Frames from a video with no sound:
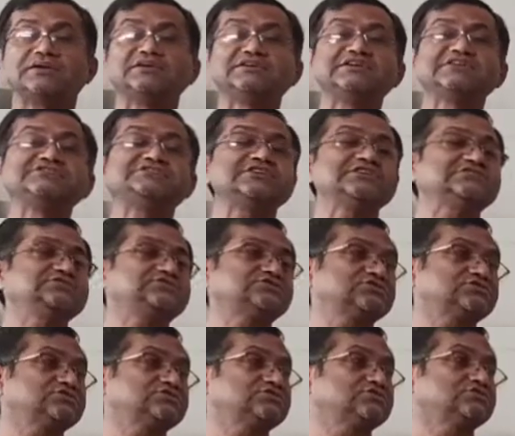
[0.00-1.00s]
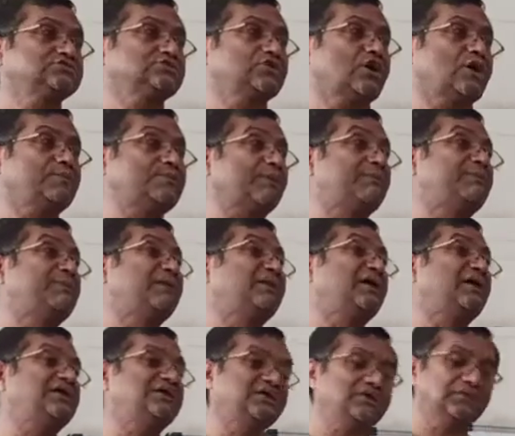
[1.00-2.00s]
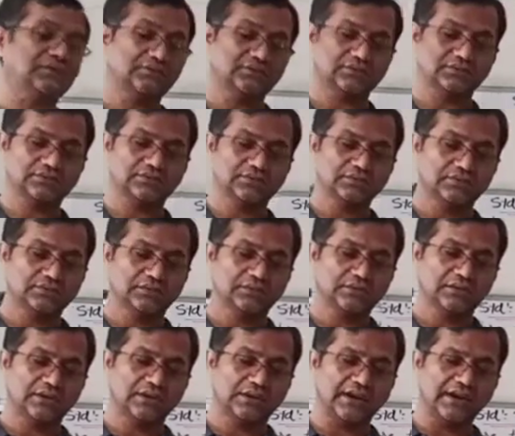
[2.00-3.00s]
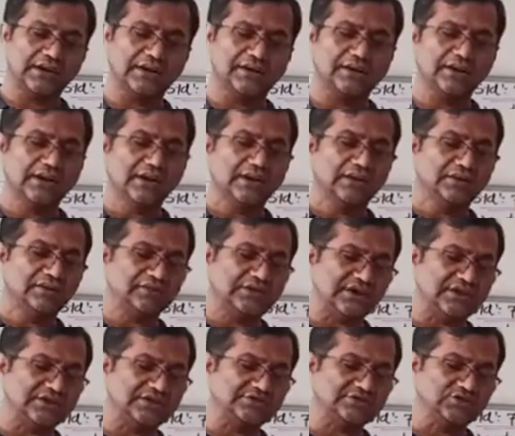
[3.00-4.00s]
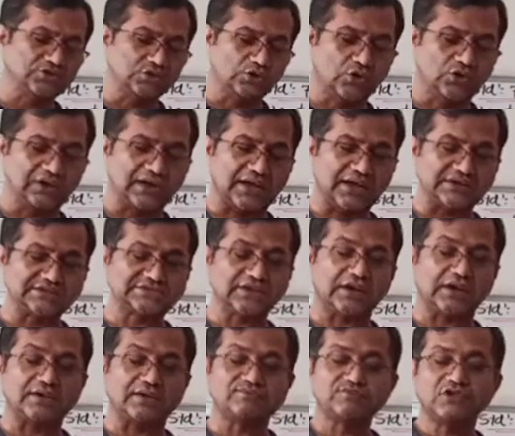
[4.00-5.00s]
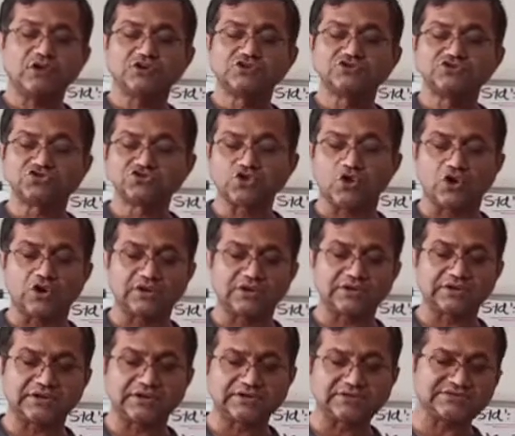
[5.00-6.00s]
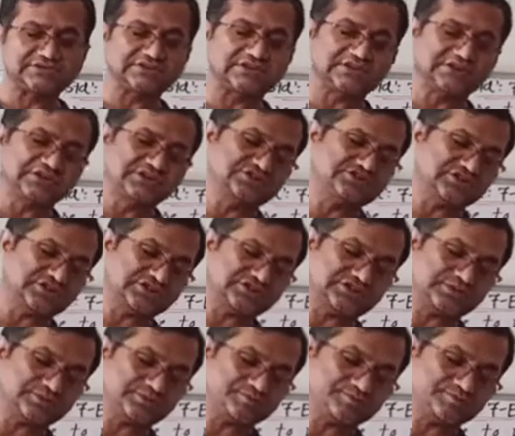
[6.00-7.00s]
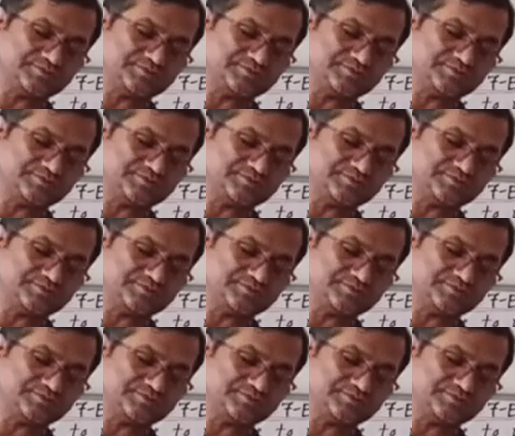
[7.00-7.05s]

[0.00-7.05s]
disease of the blood, and that is known as the sorter's disease.